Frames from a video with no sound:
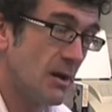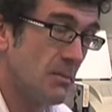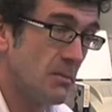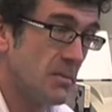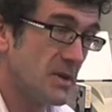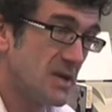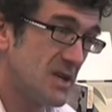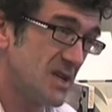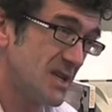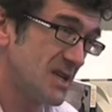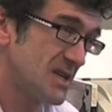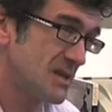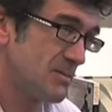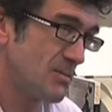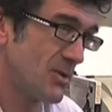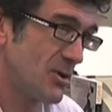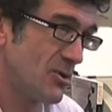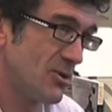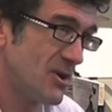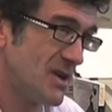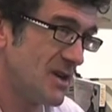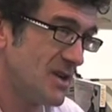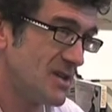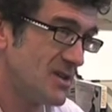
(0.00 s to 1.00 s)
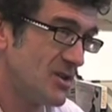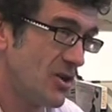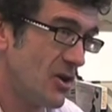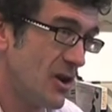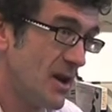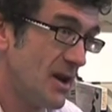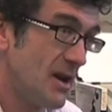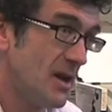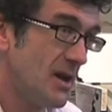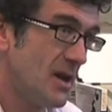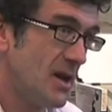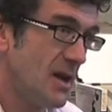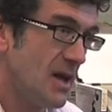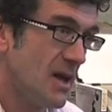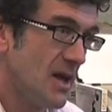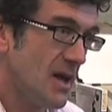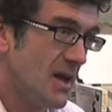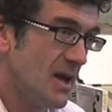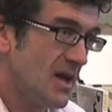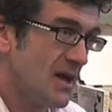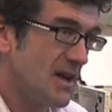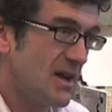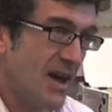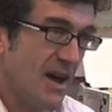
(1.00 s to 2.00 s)
and participatory design
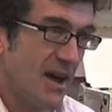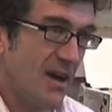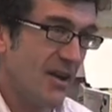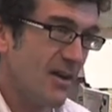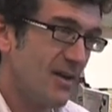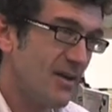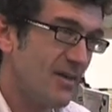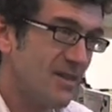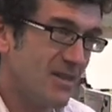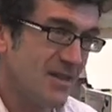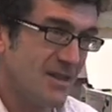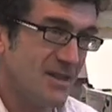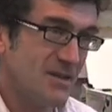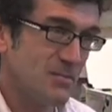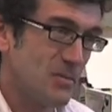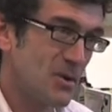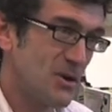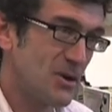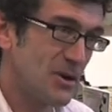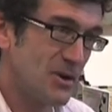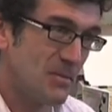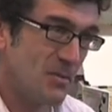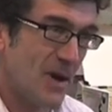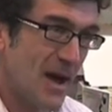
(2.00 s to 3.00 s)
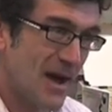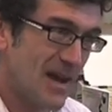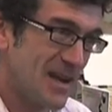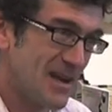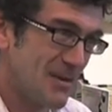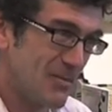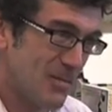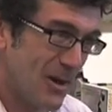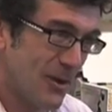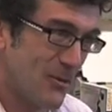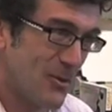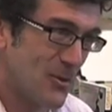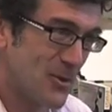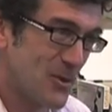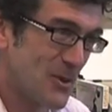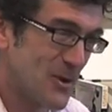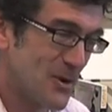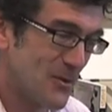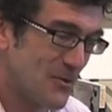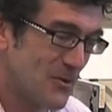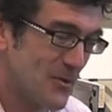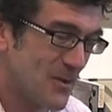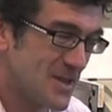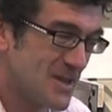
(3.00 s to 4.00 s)
now, there's a bit of debate about what the
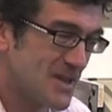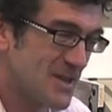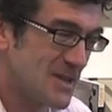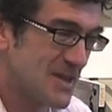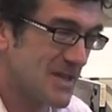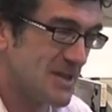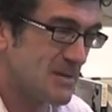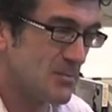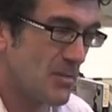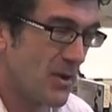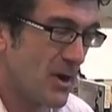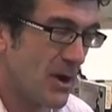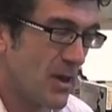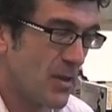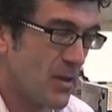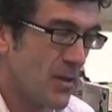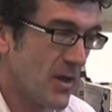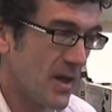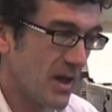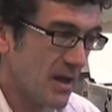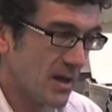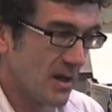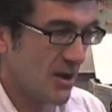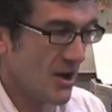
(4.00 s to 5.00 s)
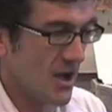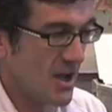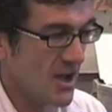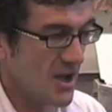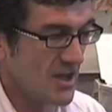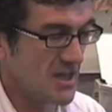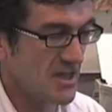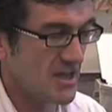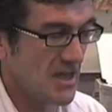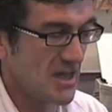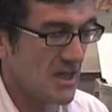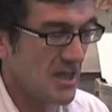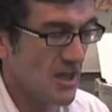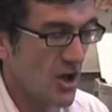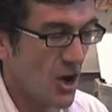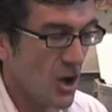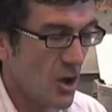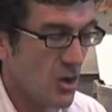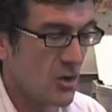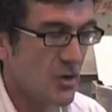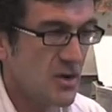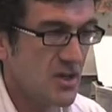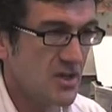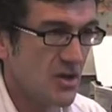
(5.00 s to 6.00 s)
difference is, but I think I, I see
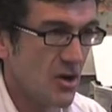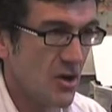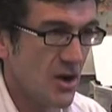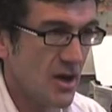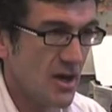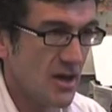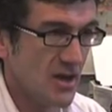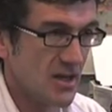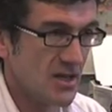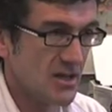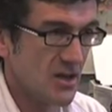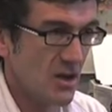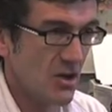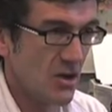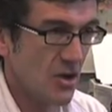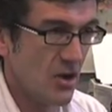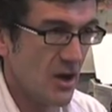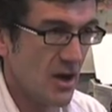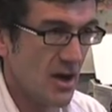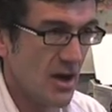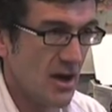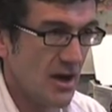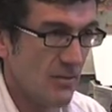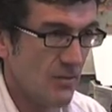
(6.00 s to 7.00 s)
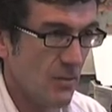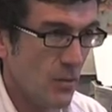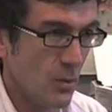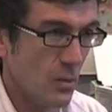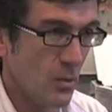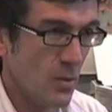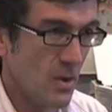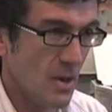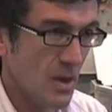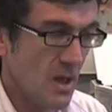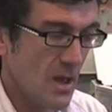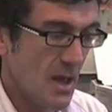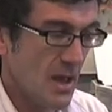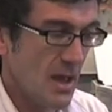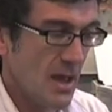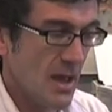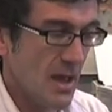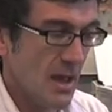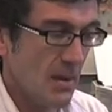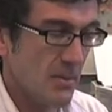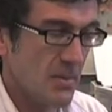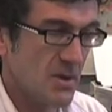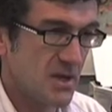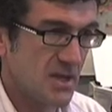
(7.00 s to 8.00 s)
co-design as a higher level
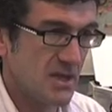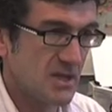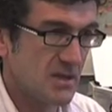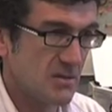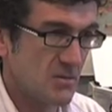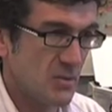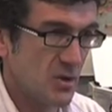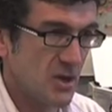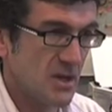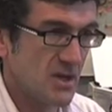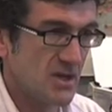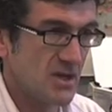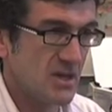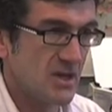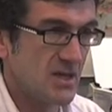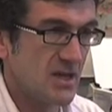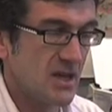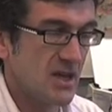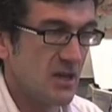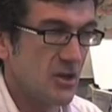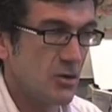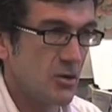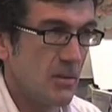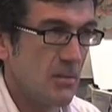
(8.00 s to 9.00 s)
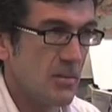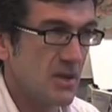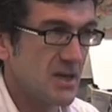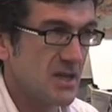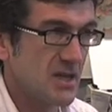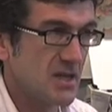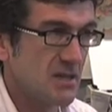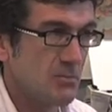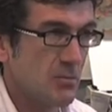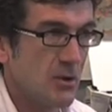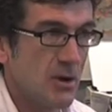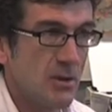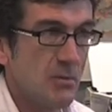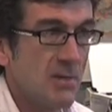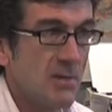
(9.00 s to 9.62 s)
and participatory as a secondary. Participatory